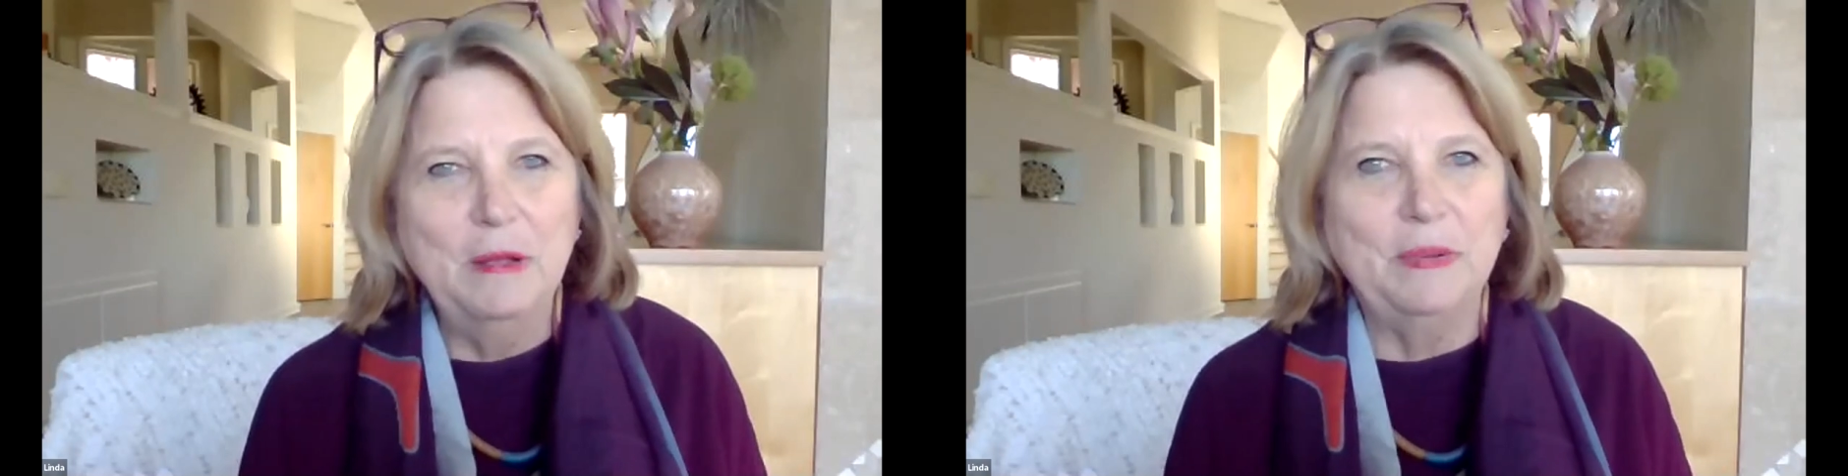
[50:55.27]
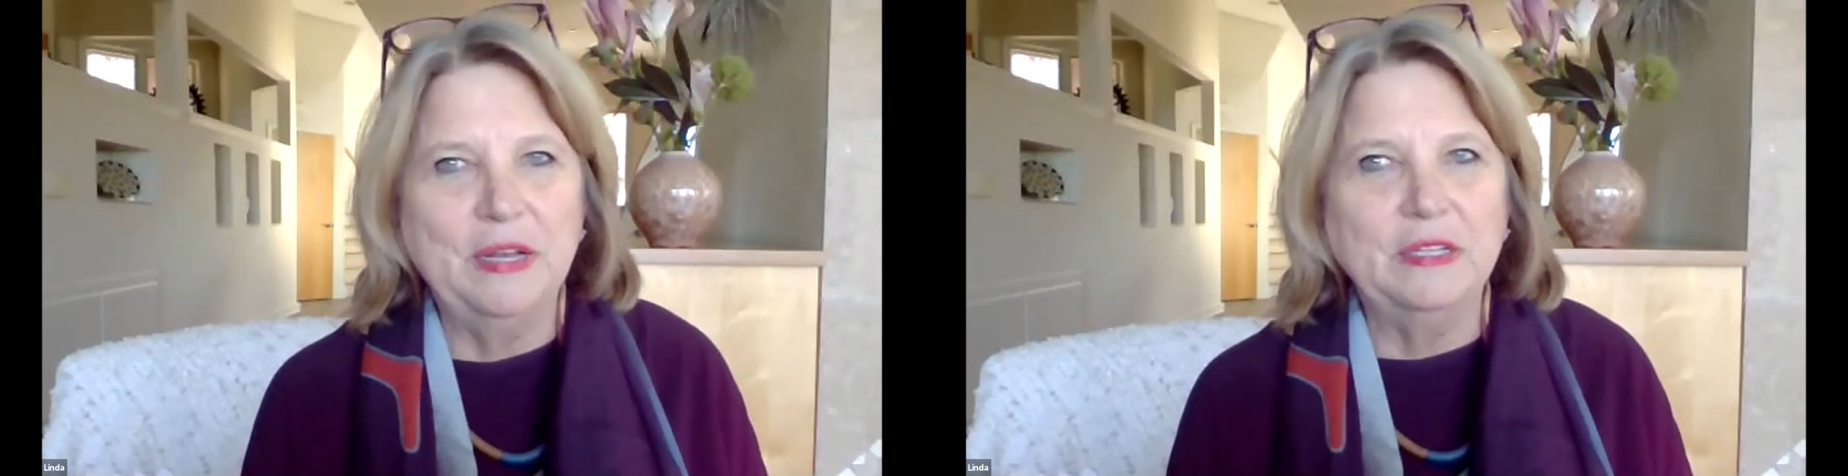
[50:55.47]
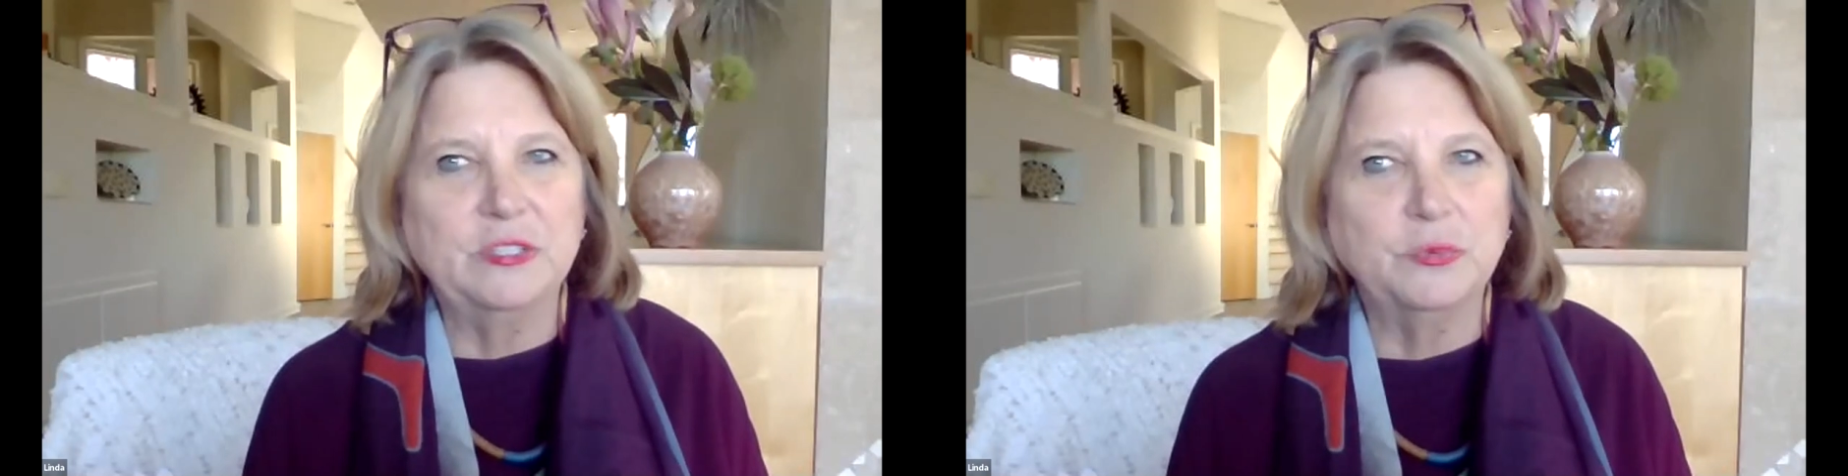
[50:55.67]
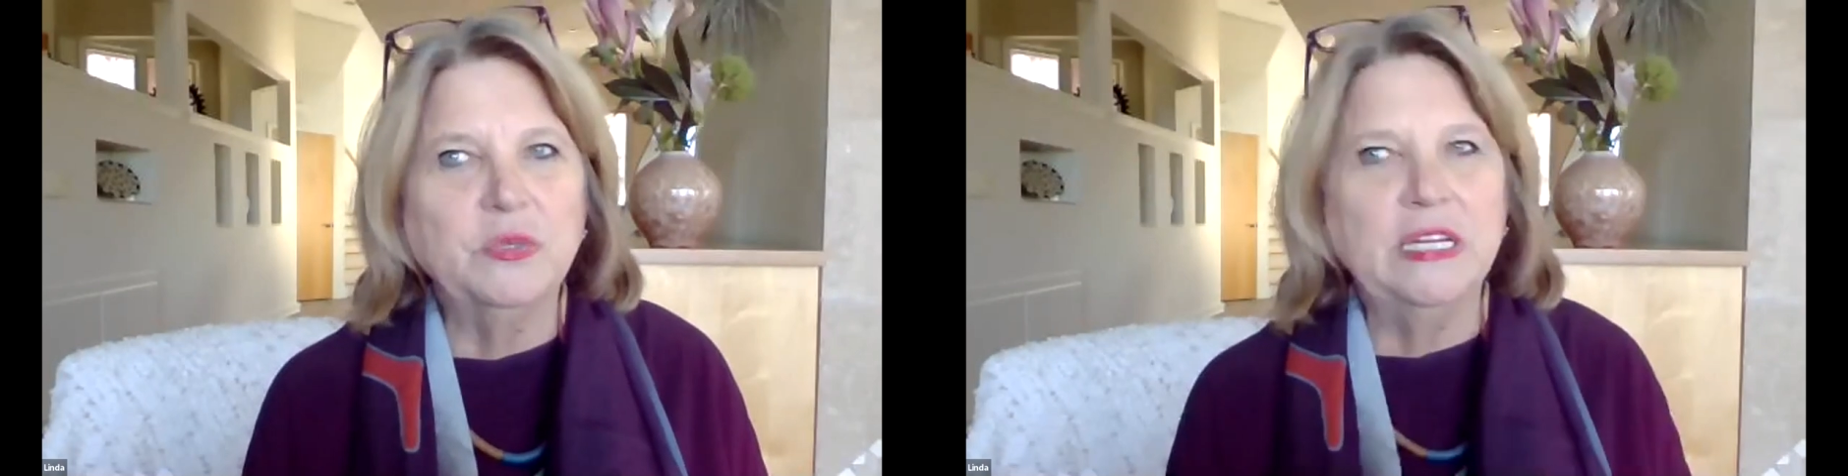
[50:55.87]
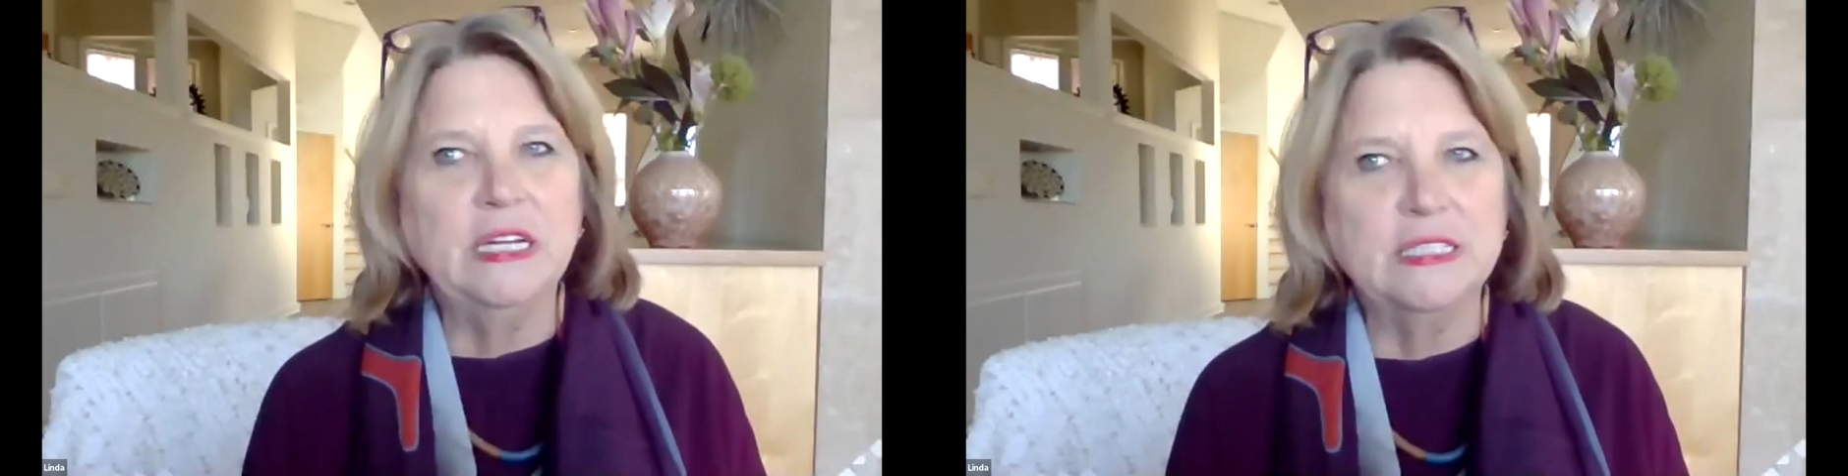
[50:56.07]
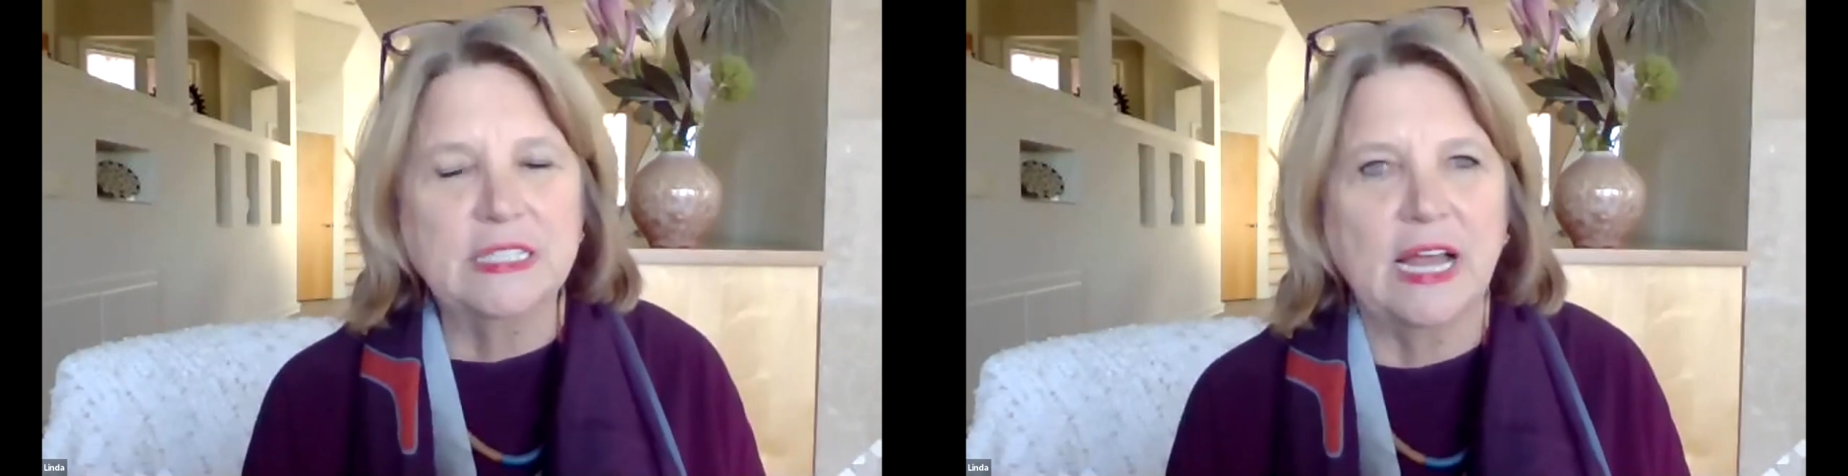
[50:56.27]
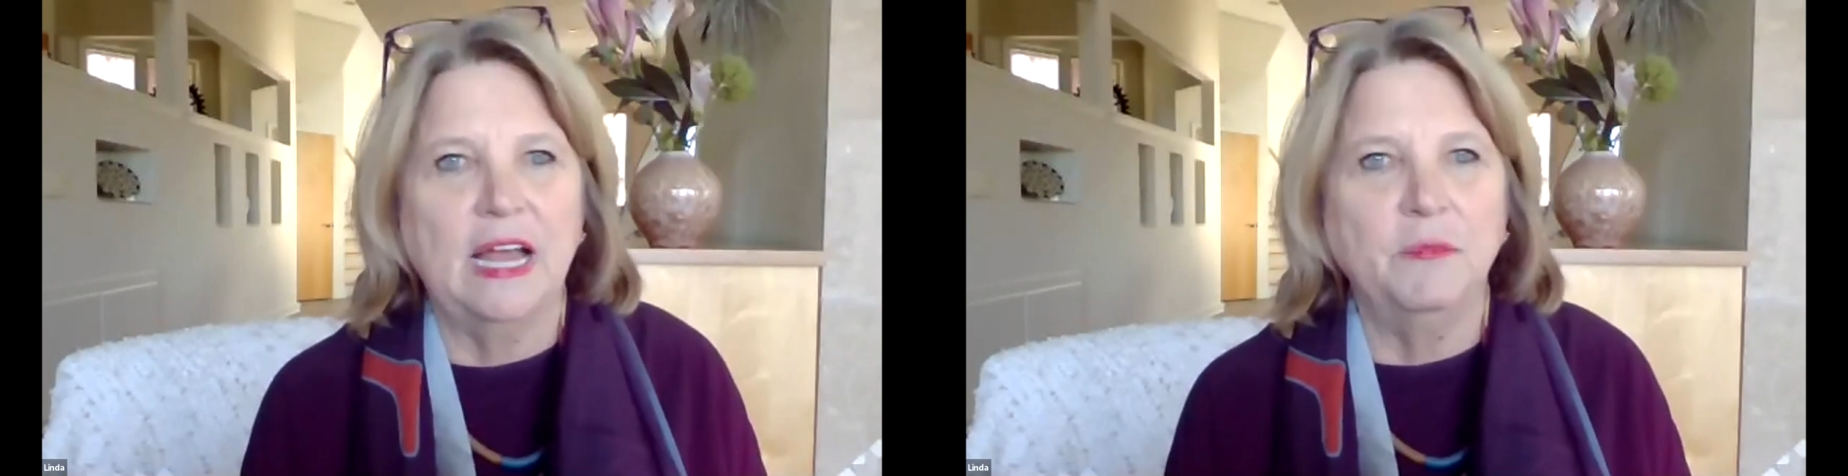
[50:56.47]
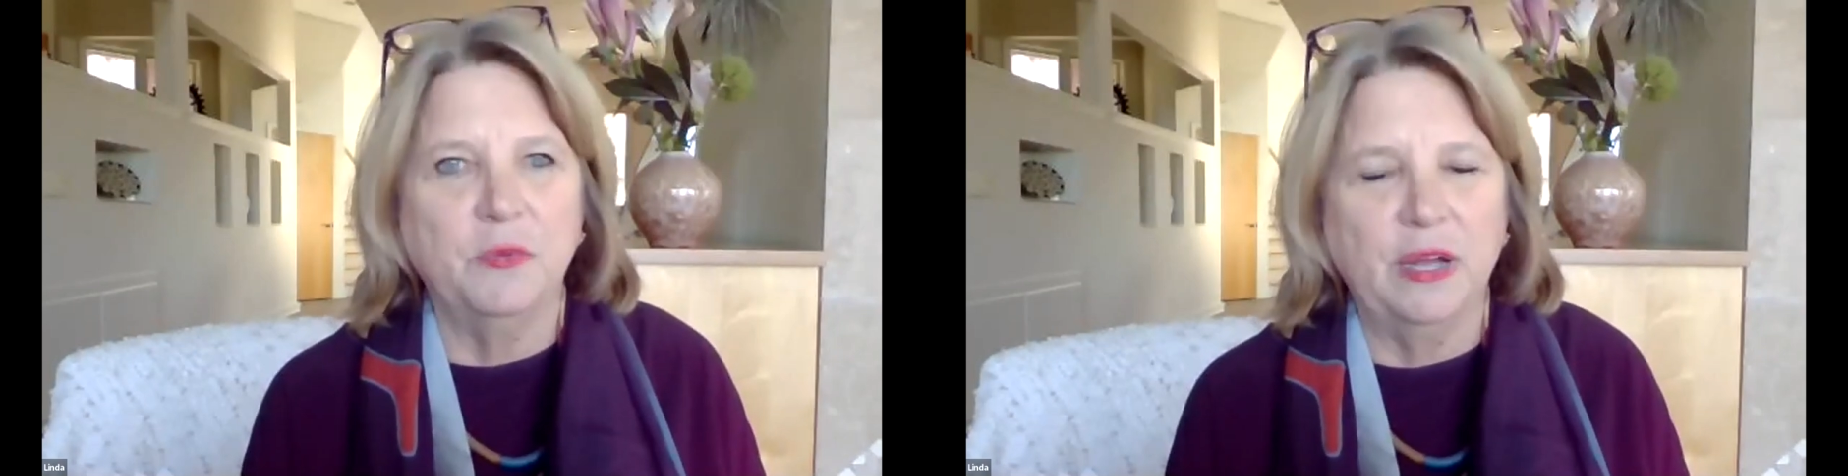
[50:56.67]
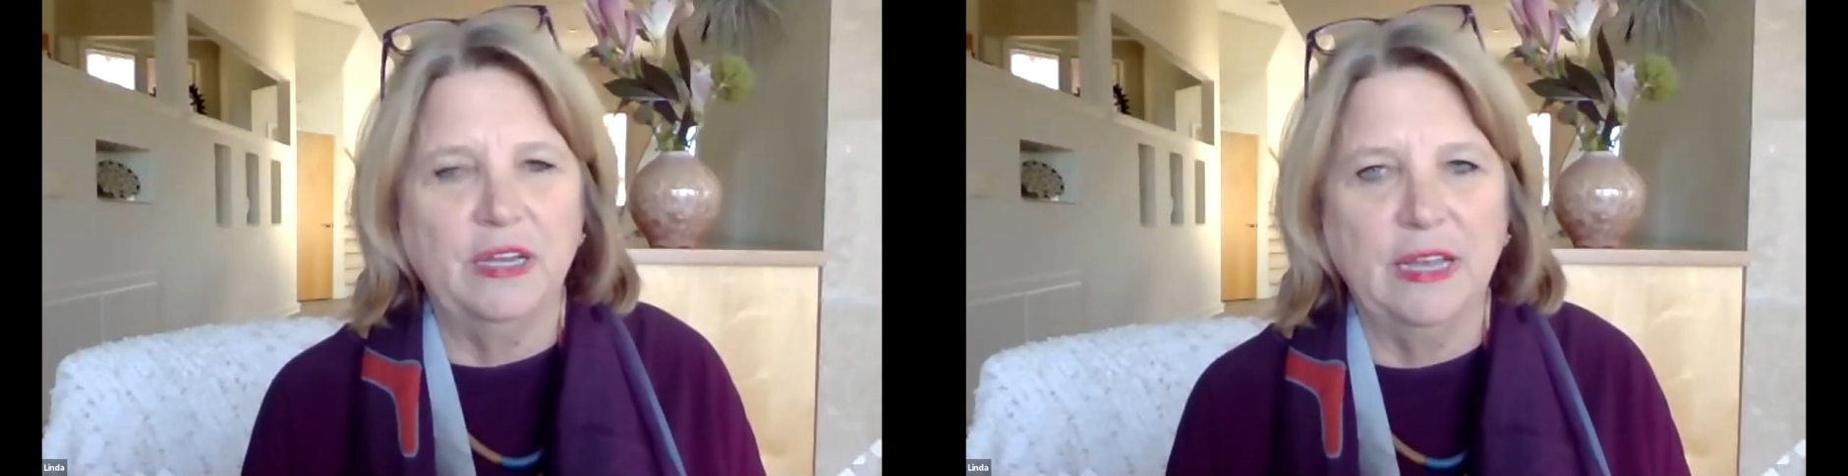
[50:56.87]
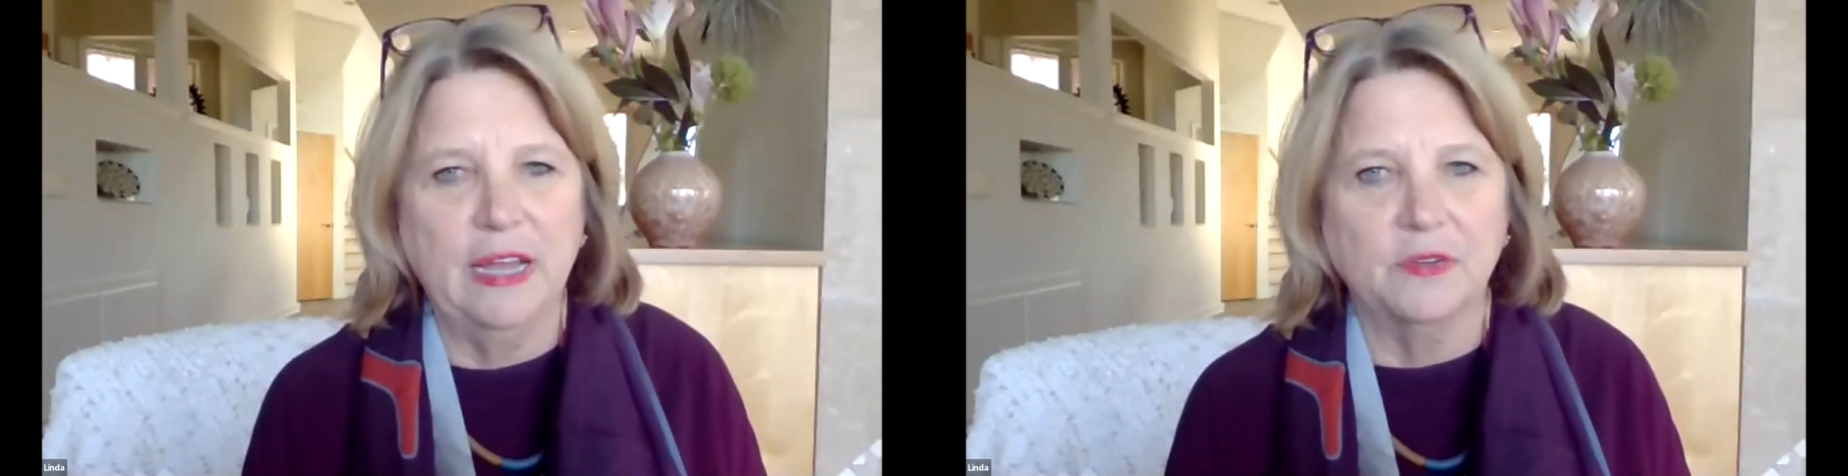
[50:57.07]
But it's really a time right
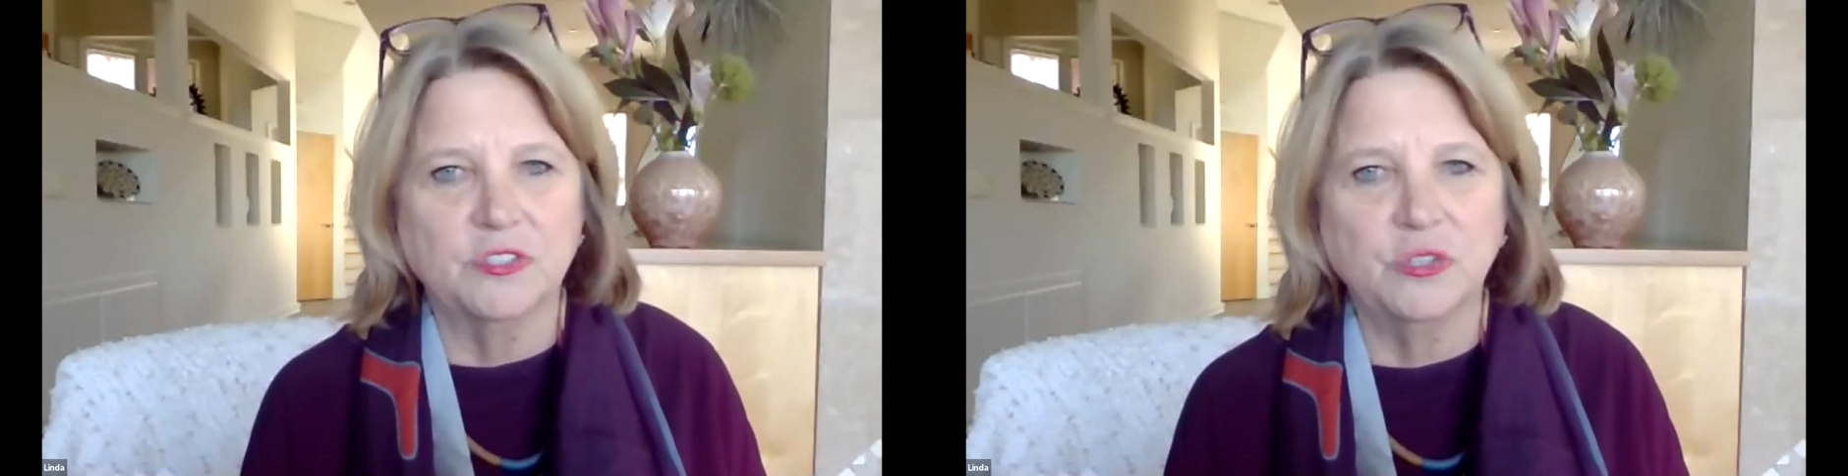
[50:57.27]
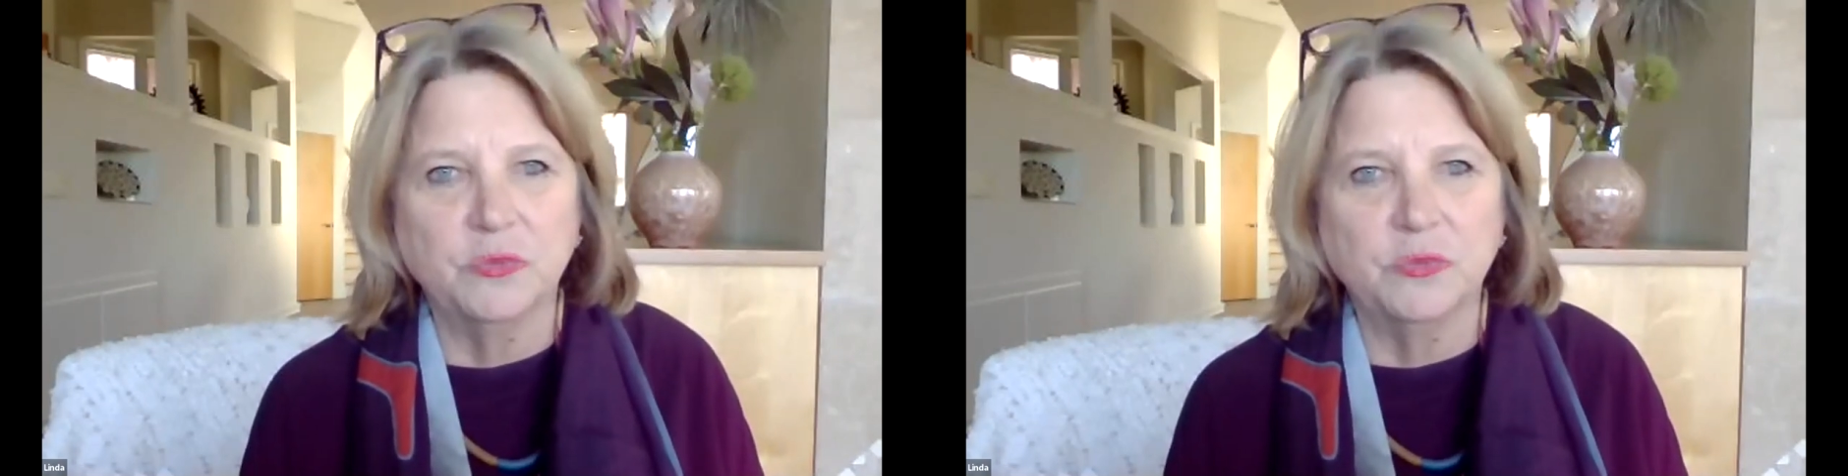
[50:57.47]
now to